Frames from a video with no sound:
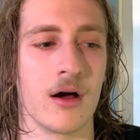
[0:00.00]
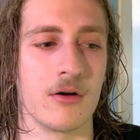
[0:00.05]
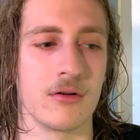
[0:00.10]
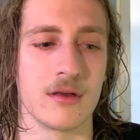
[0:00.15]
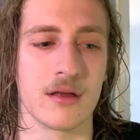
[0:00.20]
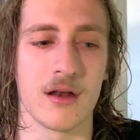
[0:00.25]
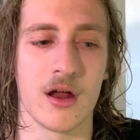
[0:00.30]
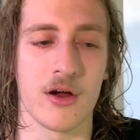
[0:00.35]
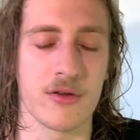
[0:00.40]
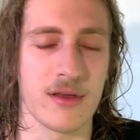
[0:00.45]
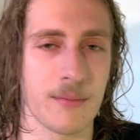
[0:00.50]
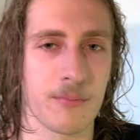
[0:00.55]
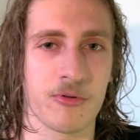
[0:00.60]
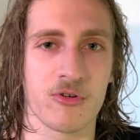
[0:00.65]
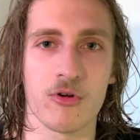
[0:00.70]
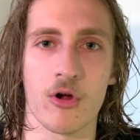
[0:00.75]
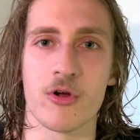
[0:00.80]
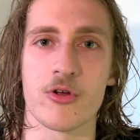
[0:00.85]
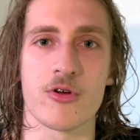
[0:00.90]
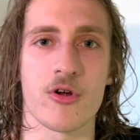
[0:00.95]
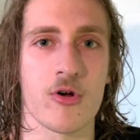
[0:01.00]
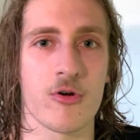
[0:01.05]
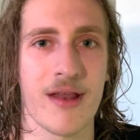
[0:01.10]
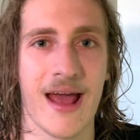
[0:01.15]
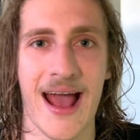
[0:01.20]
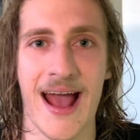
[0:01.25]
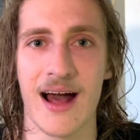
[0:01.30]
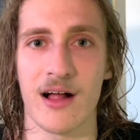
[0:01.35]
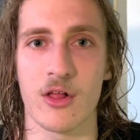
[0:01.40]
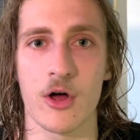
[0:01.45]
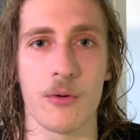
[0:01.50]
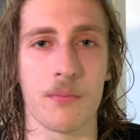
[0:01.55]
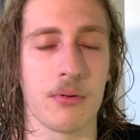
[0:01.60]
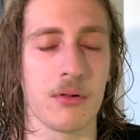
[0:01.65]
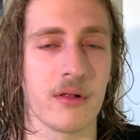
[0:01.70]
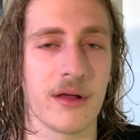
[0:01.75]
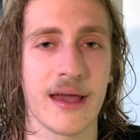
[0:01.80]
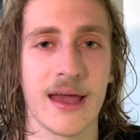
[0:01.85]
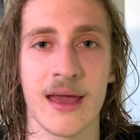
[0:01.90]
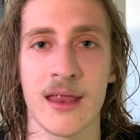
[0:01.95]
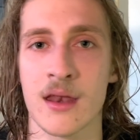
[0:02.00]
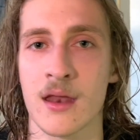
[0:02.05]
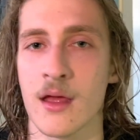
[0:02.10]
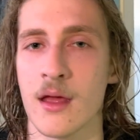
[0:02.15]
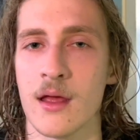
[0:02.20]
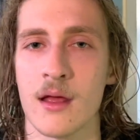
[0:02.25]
you grow your own aloe plant